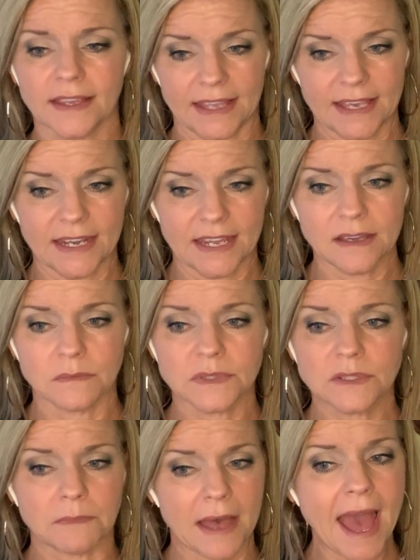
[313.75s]

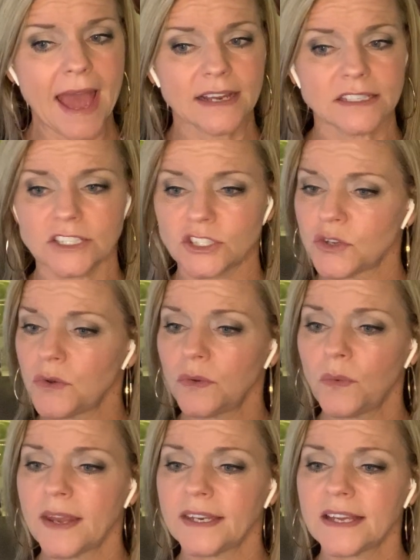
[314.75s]
NM's back to doing
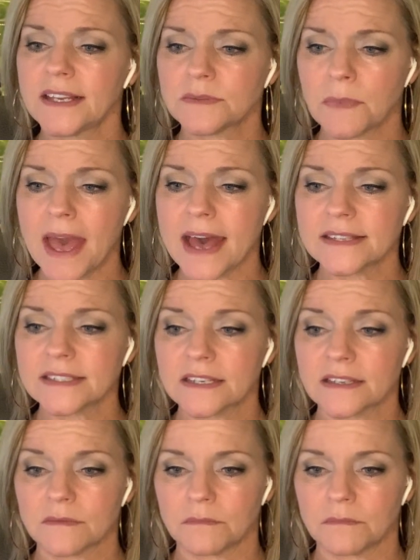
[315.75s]
what he does best,